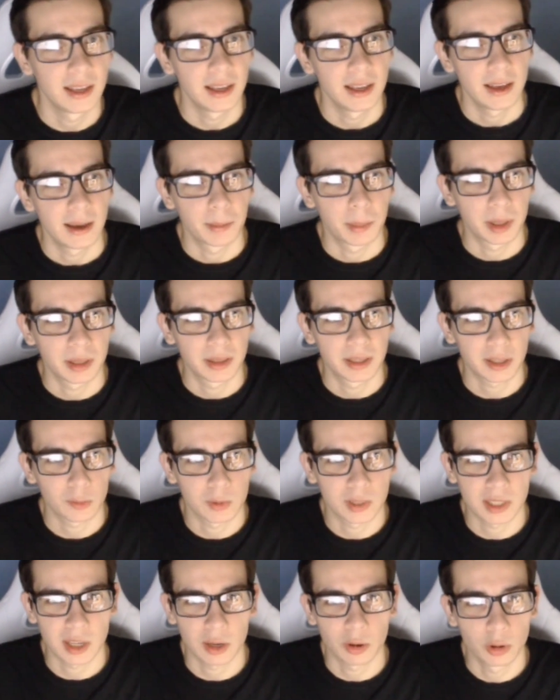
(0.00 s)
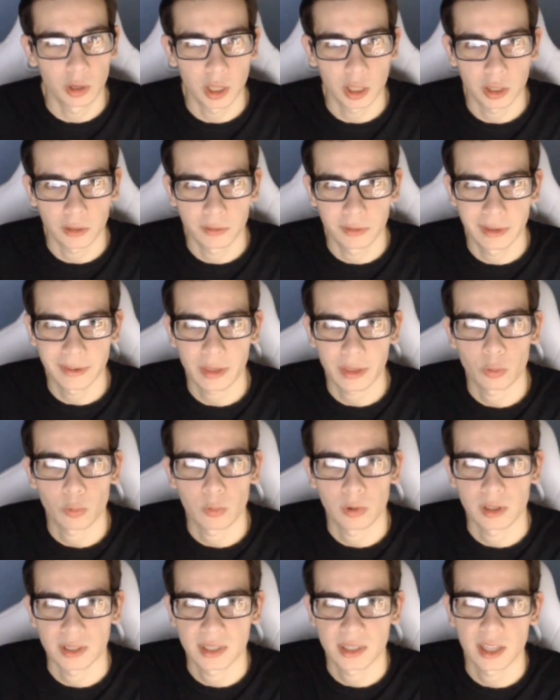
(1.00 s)
but there was a whole lot of different
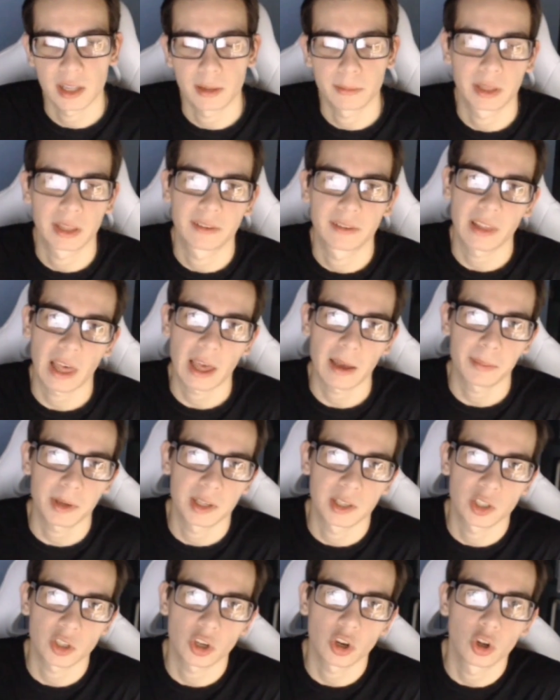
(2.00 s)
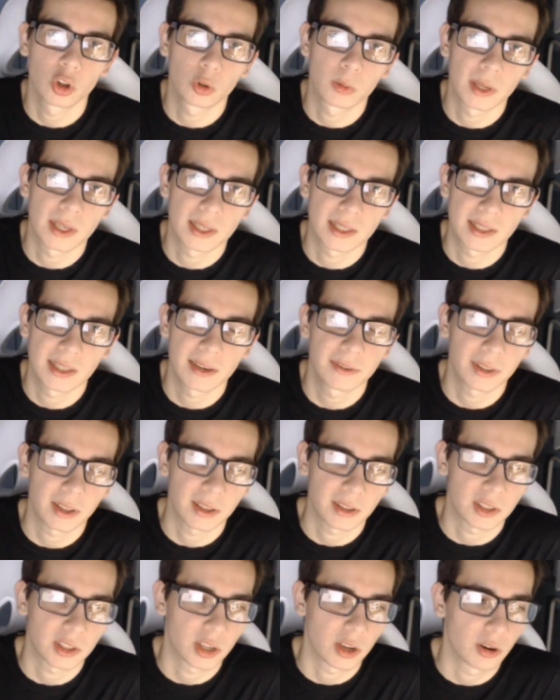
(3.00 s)
ones still, but the wrap is always
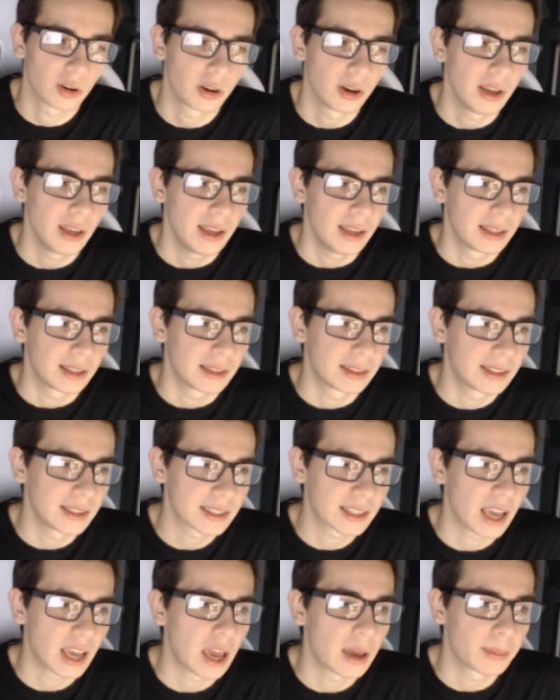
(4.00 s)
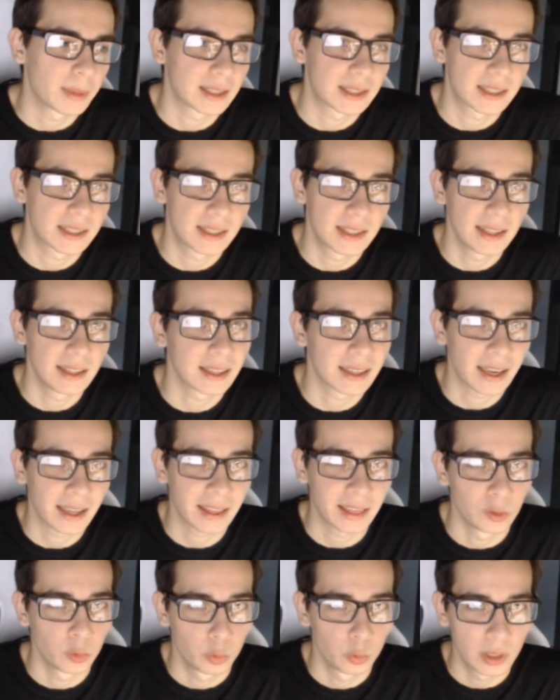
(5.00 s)
different. So this game is still
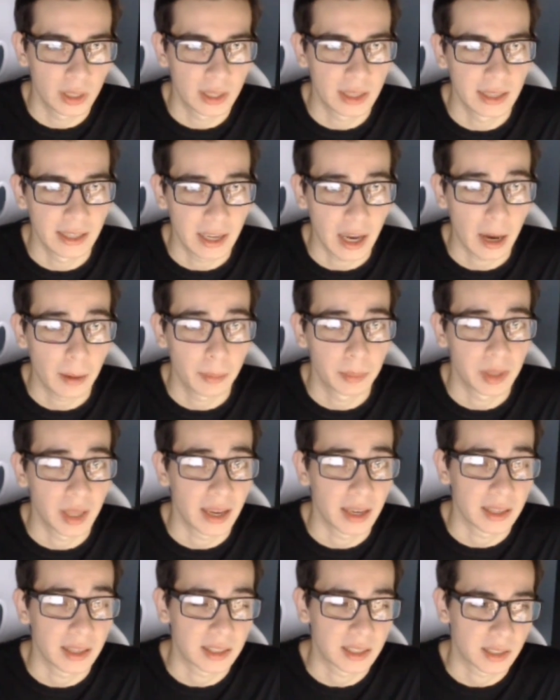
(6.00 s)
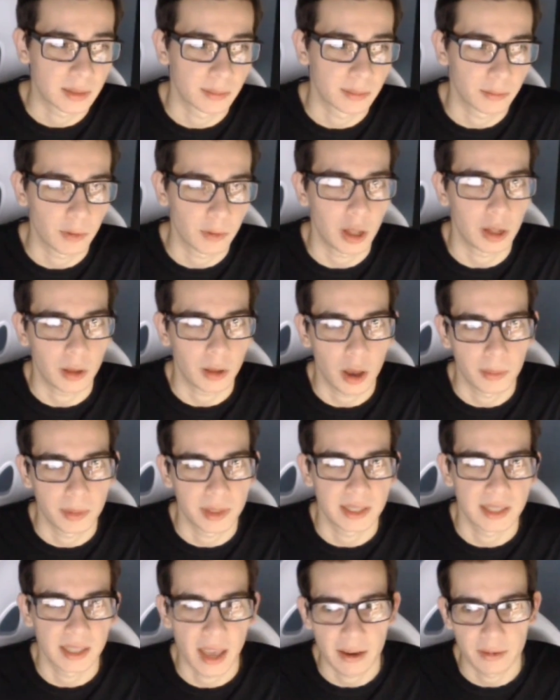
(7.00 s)
getting weekly updates, well,
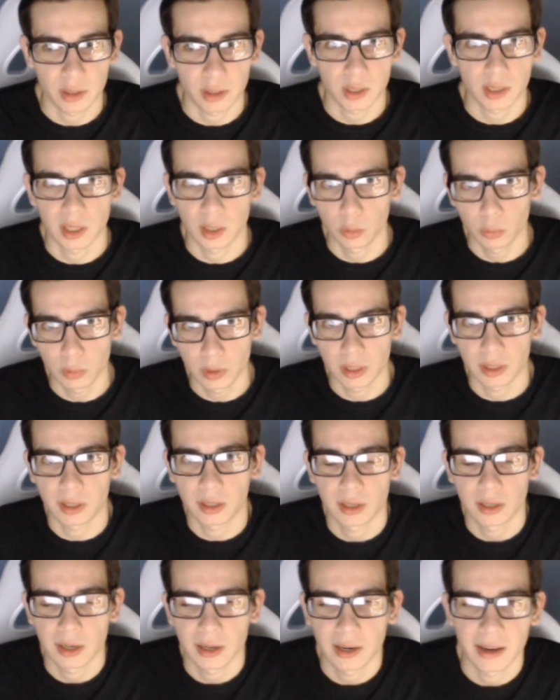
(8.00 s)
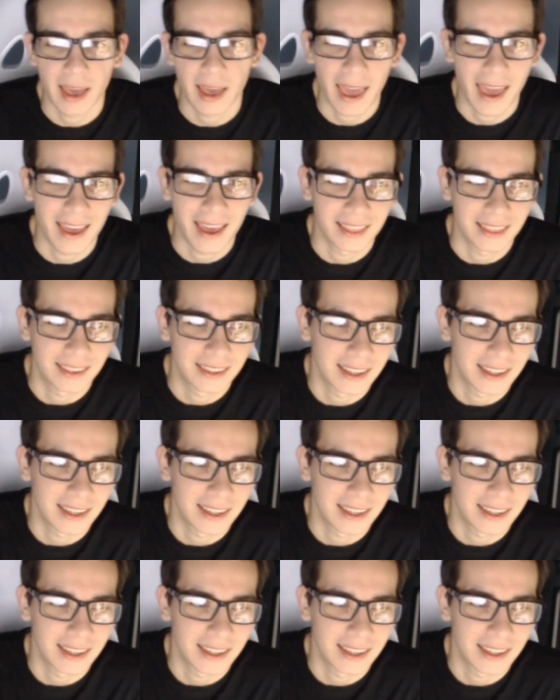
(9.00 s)
obviously every single week, and